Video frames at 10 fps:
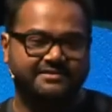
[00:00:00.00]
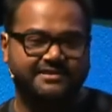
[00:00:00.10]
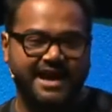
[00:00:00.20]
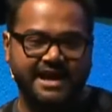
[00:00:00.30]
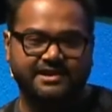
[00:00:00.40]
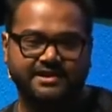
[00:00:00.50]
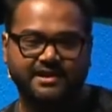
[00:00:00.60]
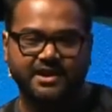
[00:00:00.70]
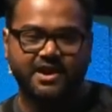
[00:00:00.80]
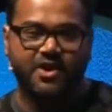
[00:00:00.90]
that
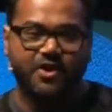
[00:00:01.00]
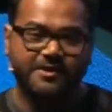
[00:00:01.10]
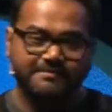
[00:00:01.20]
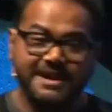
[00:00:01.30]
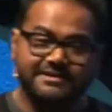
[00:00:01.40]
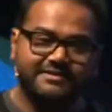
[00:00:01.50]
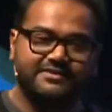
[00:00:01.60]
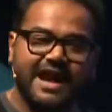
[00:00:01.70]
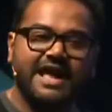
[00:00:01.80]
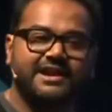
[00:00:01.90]
augmented
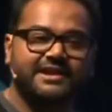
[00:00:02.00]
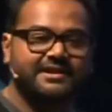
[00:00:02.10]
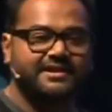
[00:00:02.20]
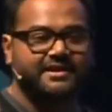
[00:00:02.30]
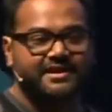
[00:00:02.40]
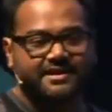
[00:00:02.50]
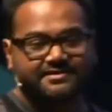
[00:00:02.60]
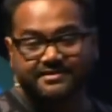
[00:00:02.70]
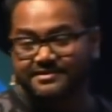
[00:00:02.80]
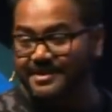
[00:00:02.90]
reality is
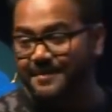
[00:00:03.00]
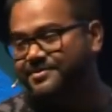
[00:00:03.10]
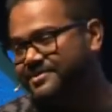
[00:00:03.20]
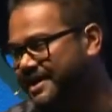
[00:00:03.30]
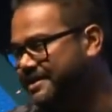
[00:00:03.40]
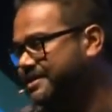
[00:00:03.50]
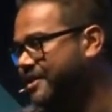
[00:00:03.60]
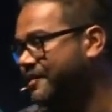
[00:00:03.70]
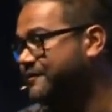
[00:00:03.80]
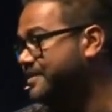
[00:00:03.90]
a subset
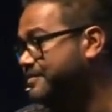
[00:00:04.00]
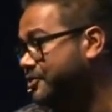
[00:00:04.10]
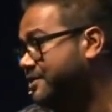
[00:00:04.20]
of computer